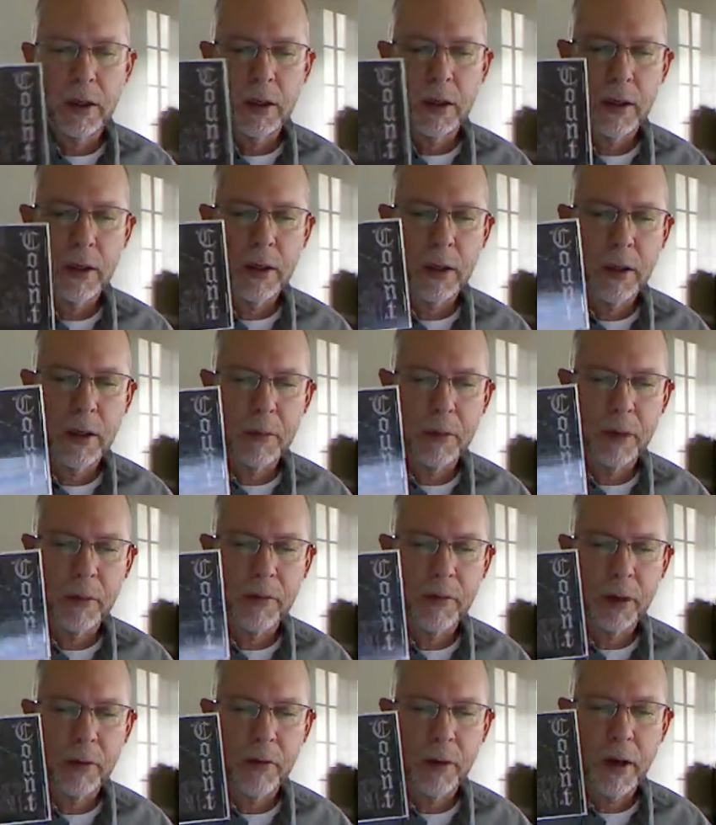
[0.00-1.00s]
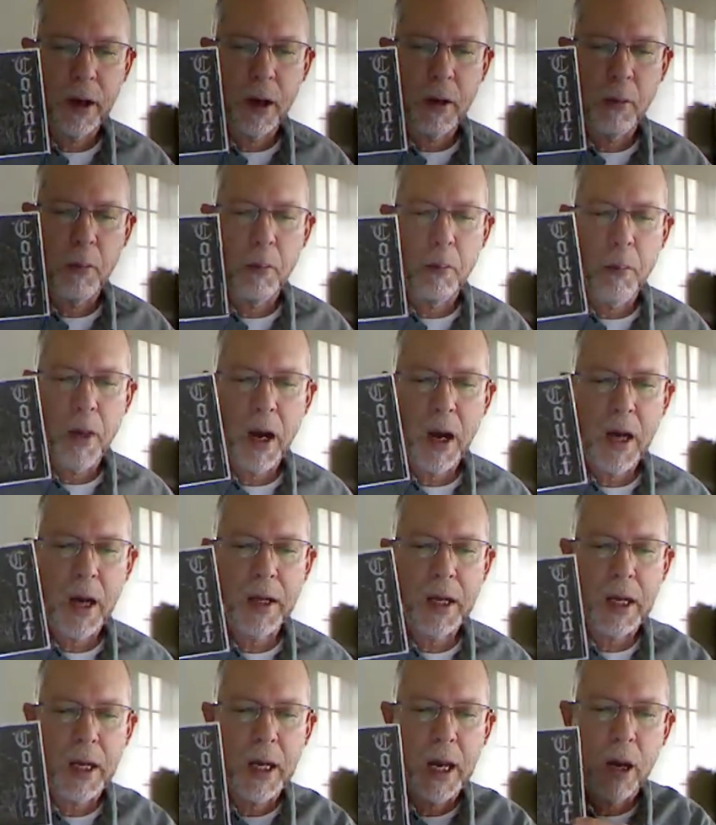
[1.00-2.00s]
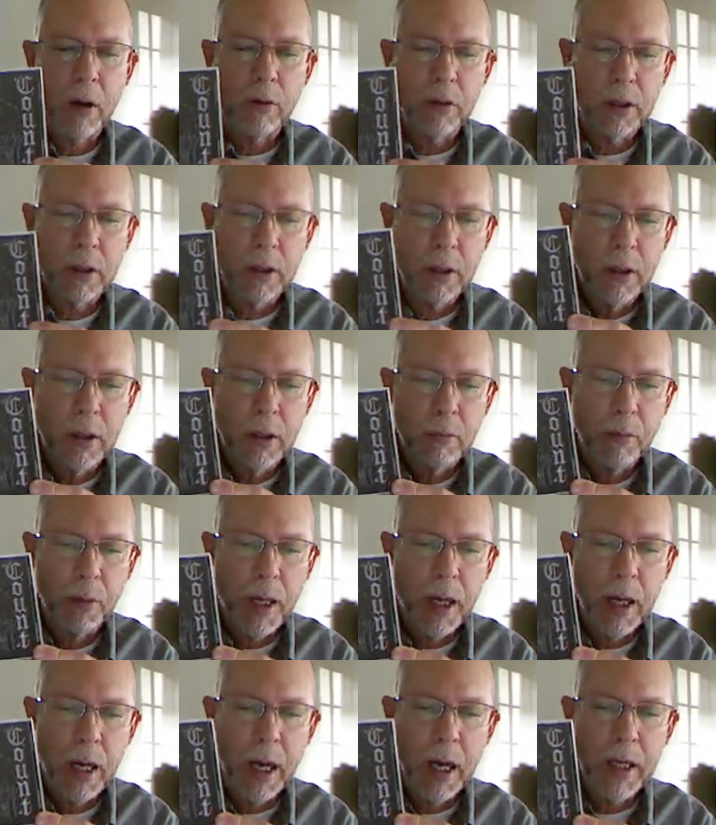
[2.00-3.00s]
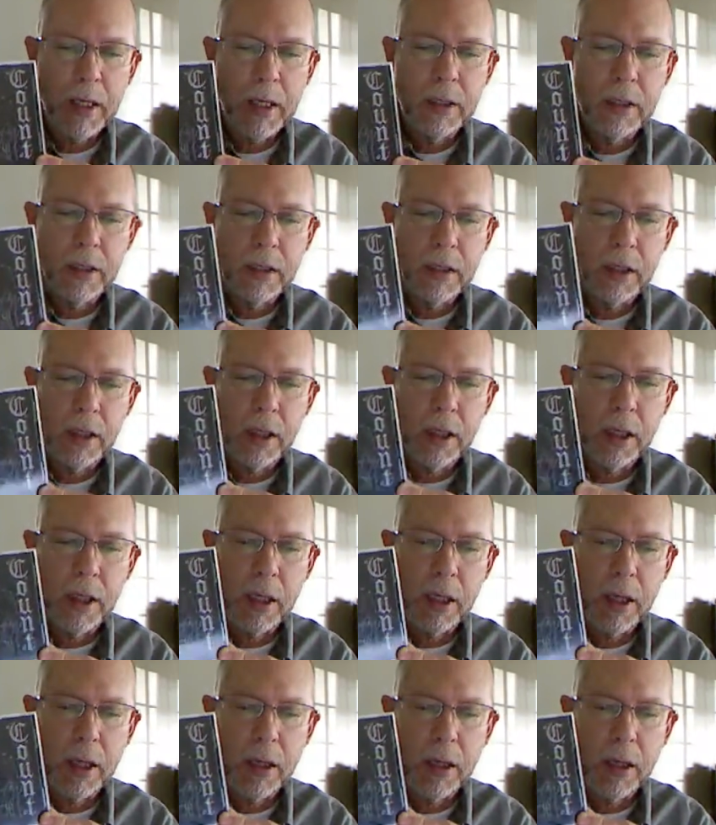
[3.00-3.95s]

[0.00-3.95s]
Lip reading: My favorite album, Body Count, by Ice-T.